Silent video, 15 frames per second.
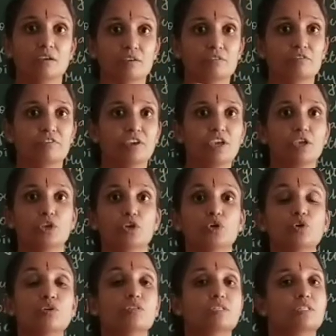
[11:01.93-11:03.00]

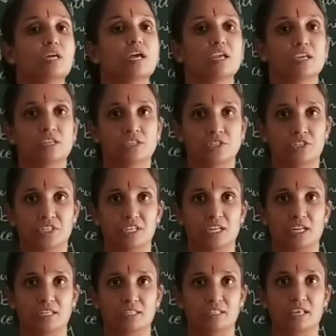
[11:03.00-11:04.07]
use the
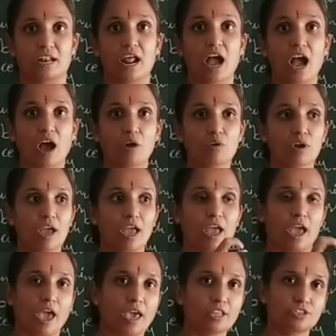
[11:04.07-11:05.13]
initials there. How?
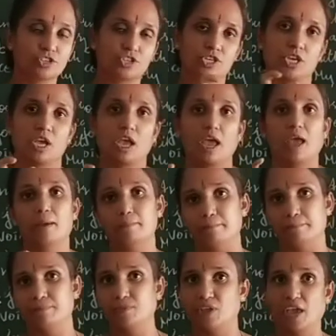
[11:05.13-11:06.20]

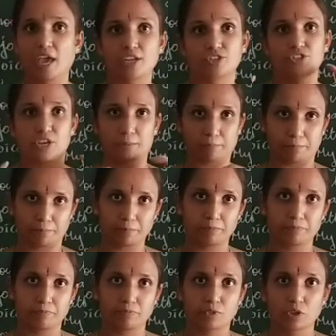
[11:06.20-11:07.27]
HM, HM.
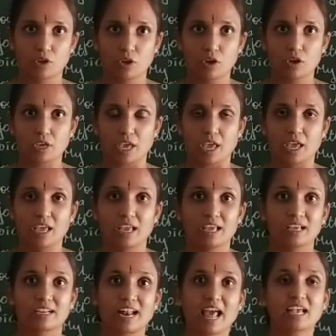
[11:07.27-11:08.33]
Okay,
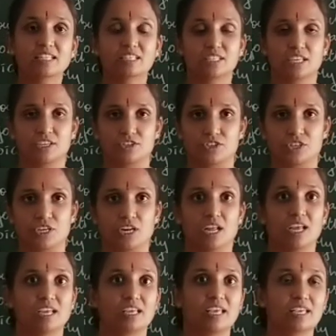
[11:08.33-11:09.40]
class teacher,
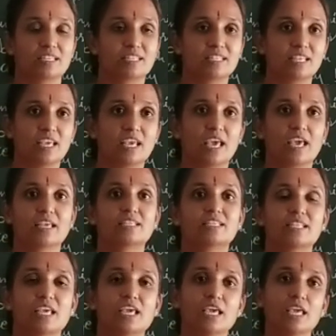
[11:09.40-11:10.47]

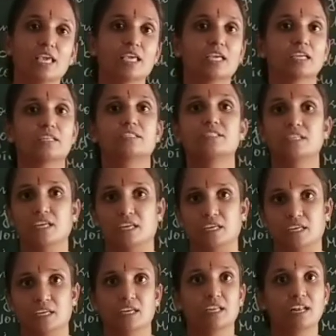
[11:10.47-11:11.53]

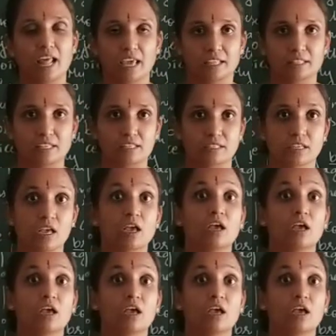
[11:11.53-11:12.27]
CT, like this.